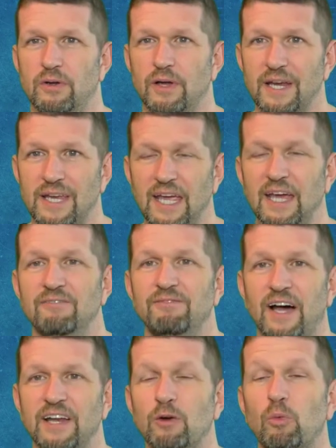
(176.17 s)
Again,
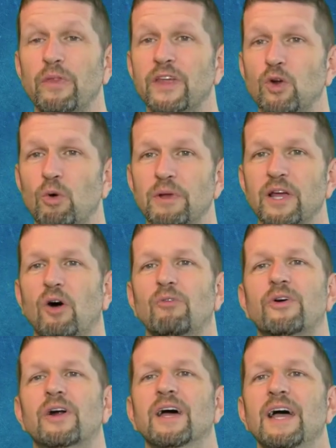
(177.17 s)
find out what they normally
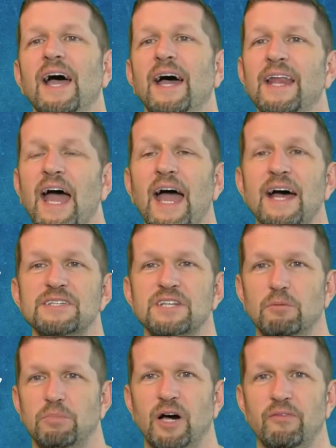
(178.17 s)
offer and
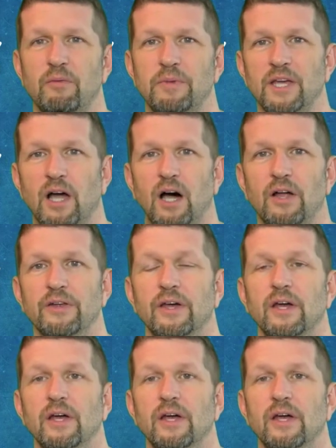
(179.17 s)
ask above and beyond.